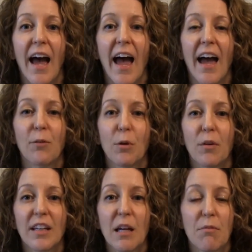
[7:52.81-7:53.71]
And we
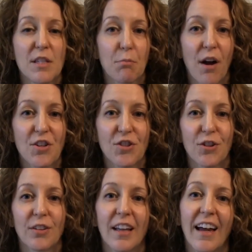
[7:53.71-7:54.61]
want to keep this
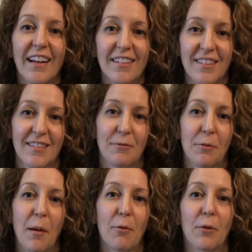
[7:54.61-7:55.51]
pressure light.
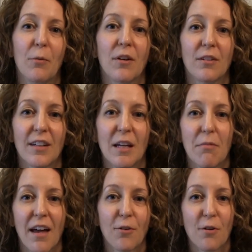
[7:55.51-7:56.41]
Remember, we want to
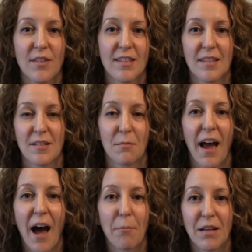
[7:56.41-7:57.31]
keep that nervous system
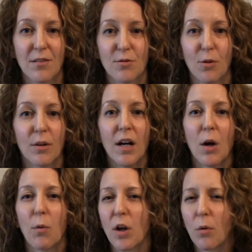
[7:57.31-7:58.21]
happy, so
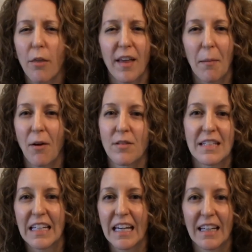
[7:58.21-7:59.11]
we don't want to think about
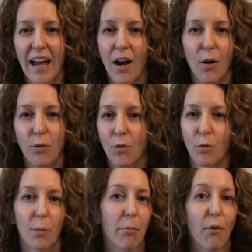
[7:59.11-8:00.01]
digging down
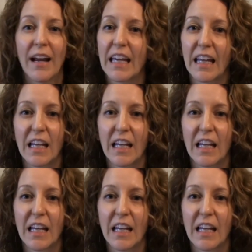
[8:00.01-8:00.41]
or breaking